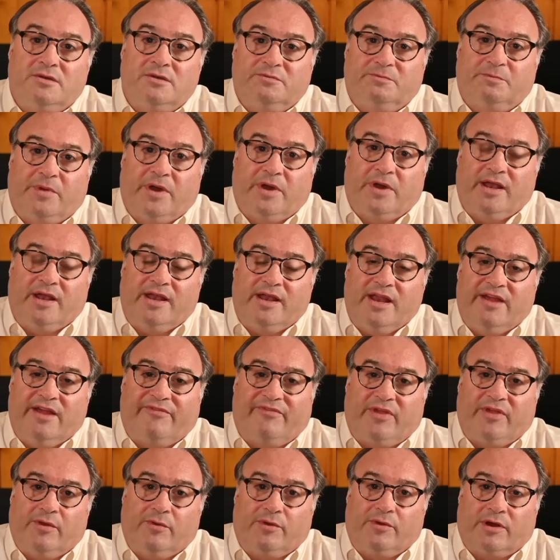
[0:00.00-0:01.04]
But
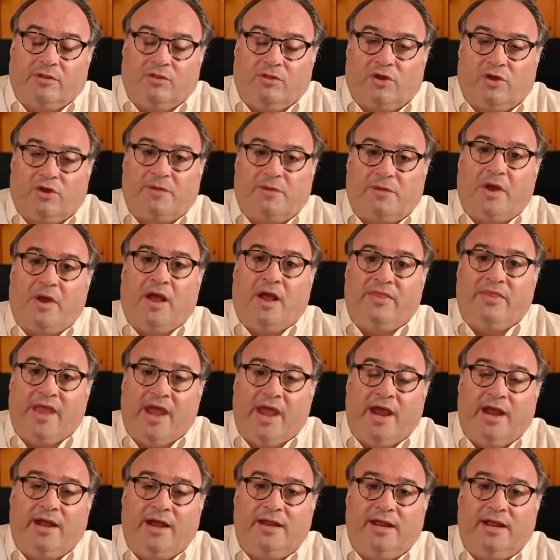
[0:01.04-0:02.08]
if you were to look upon
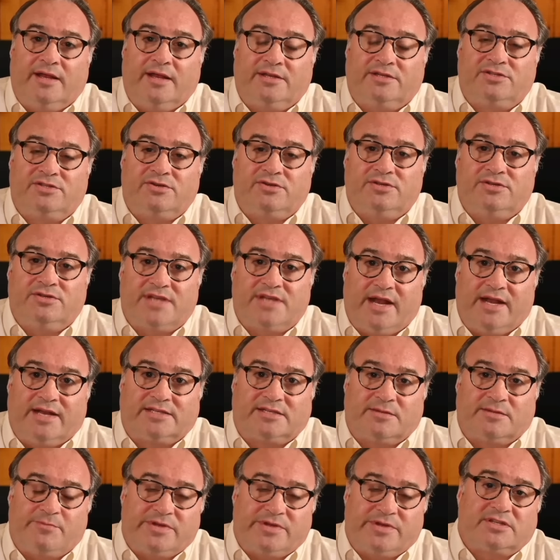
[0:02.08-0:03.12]
that and choose that
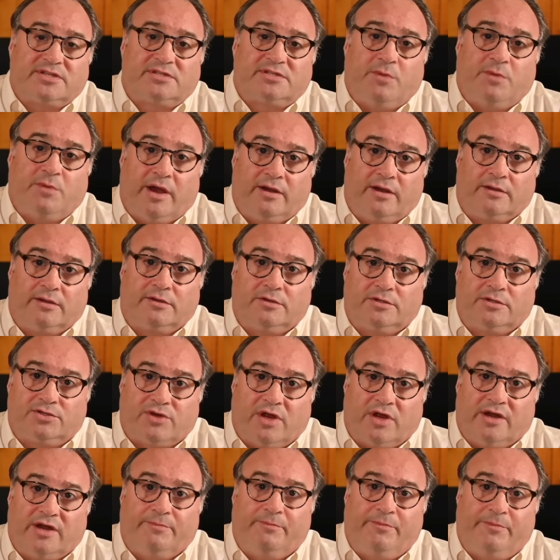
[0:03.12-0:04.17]
as a business model and go
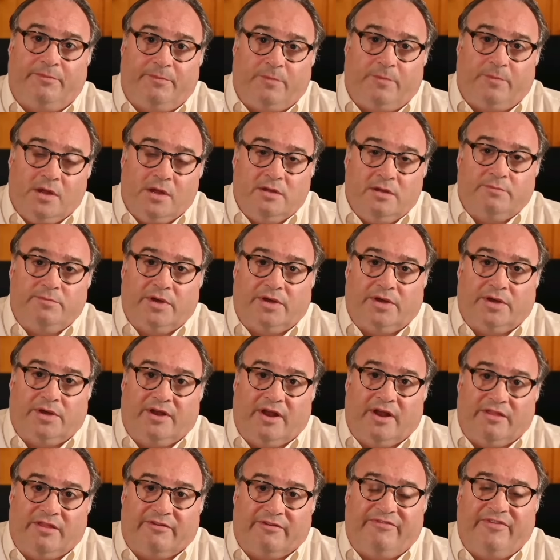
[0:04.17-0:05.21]
try to build
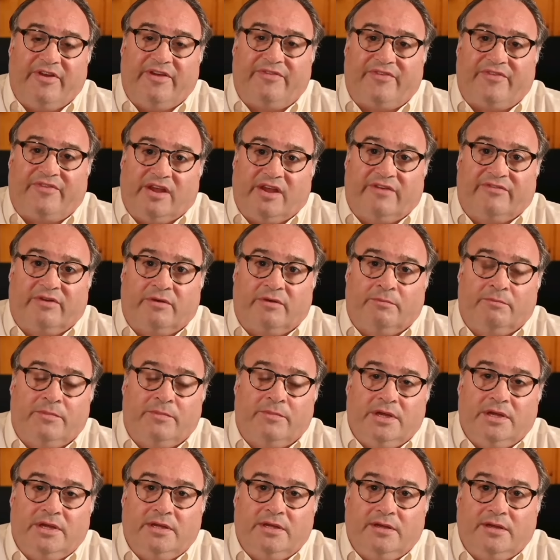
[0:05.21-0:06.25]
another 50 of them,
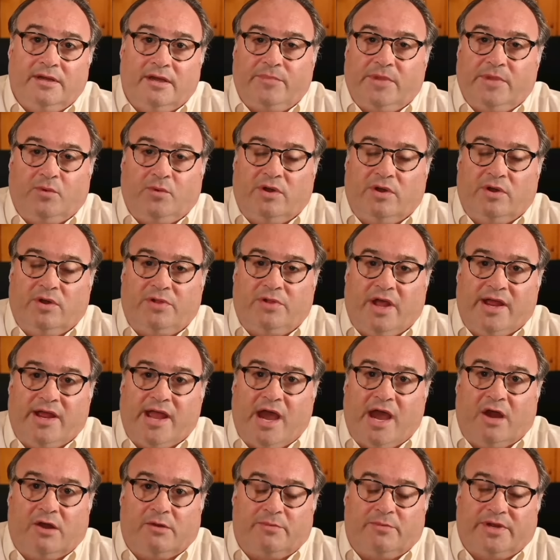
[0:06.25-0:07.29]
it wouldn't play
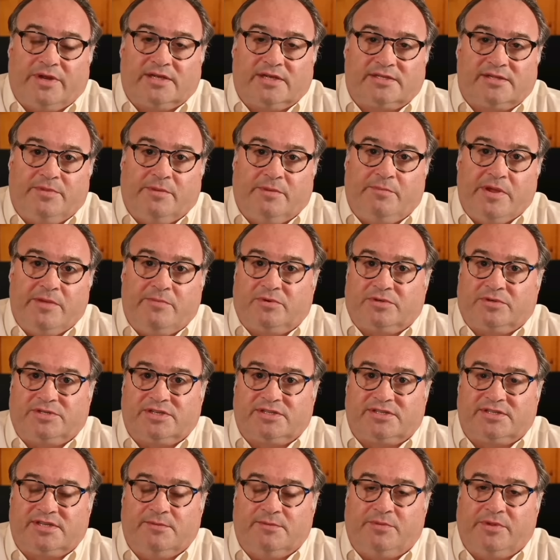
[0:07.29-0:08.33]
out because the people
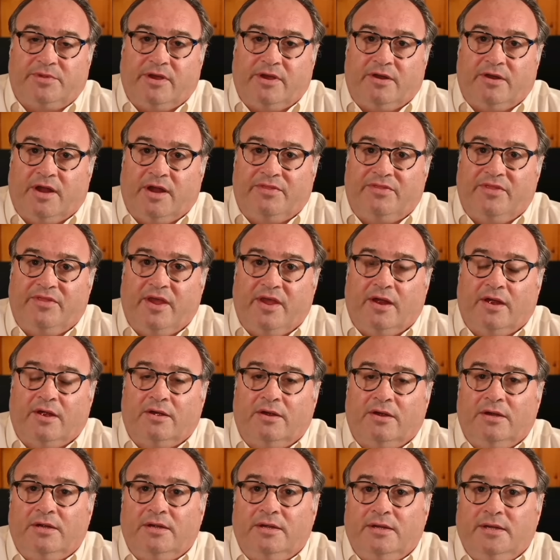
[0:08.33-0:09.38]
just simply are not there.